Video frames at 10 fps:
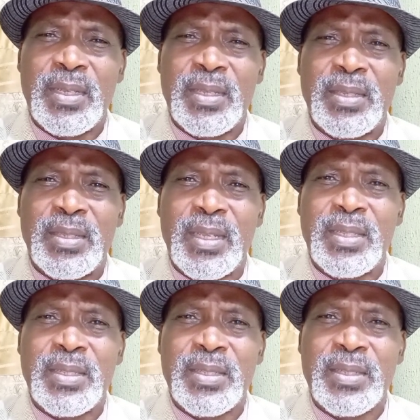is
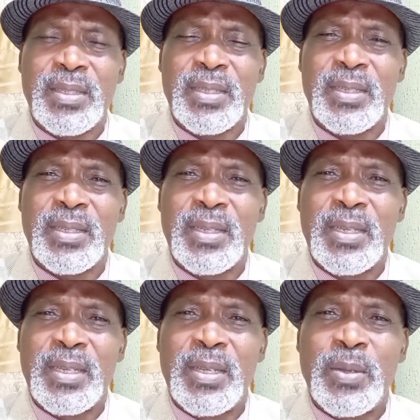it
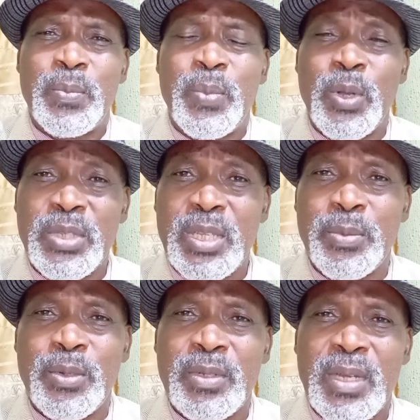
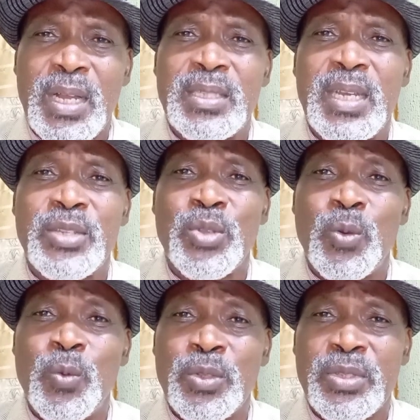possible? Are there
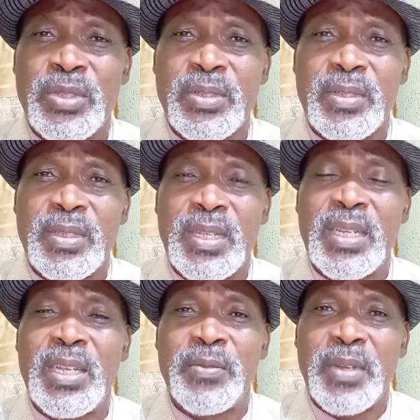some wounds that
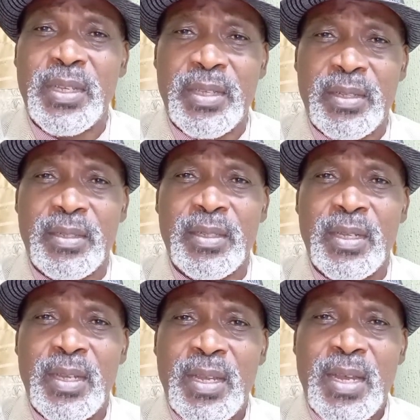never heal?
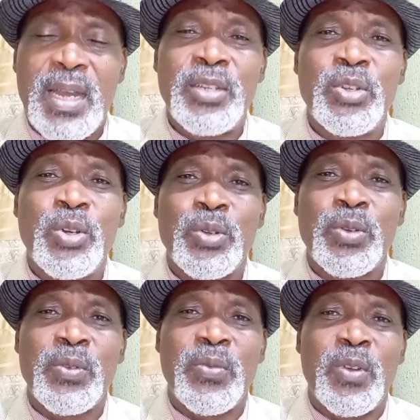I know
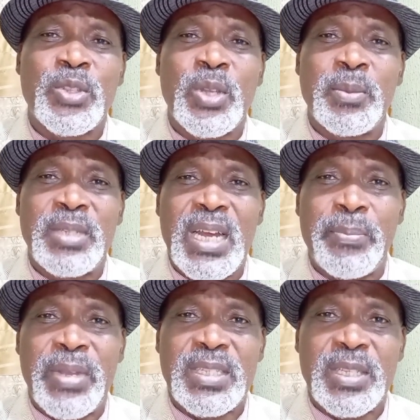for some
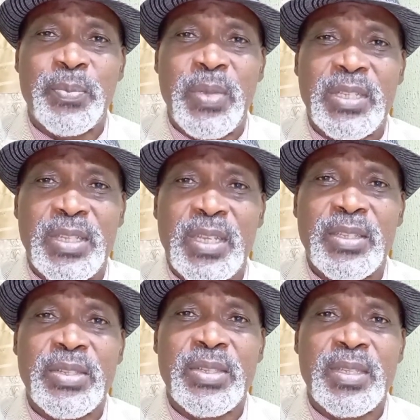diabetic
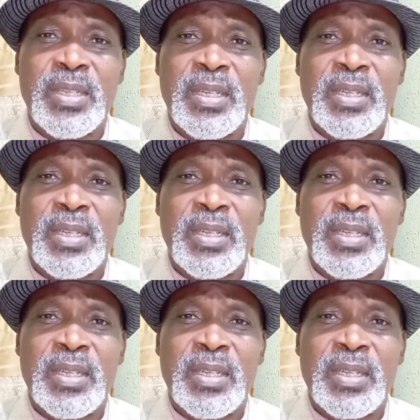patients,